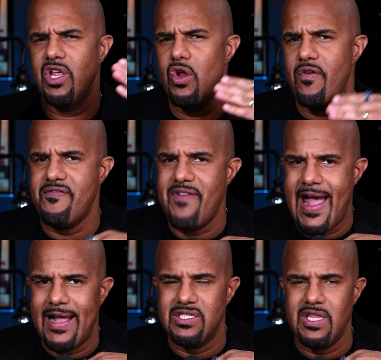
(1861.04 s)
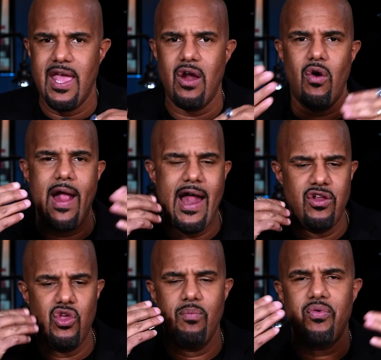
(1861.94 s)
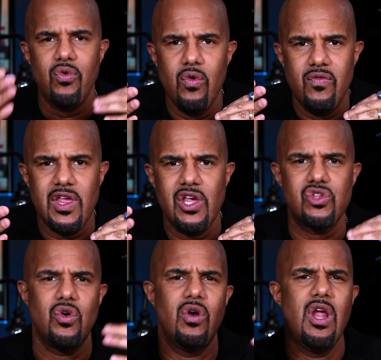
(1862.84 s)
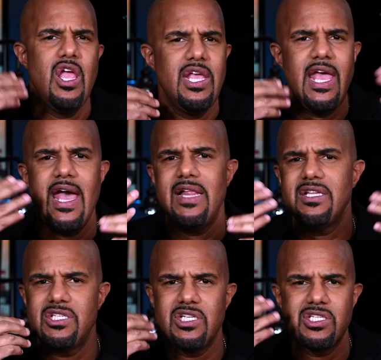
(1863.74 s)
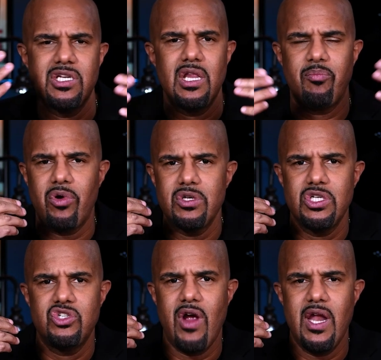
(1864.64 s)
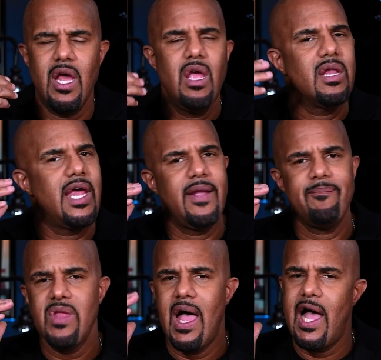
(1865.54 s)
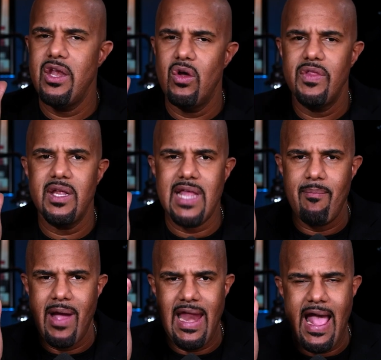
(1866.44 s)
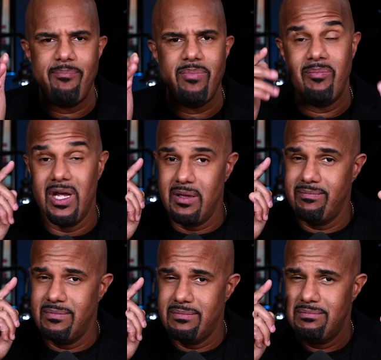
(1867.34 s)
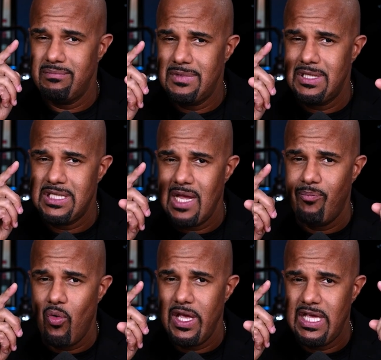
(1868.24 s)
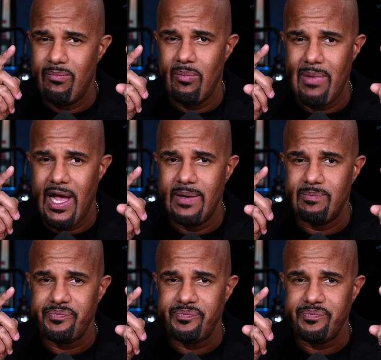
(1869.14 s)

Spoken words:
no facts there, or how do you prove this, or yeah, this is just another person trying to, I know that might happen, but at the same point, keep in mind,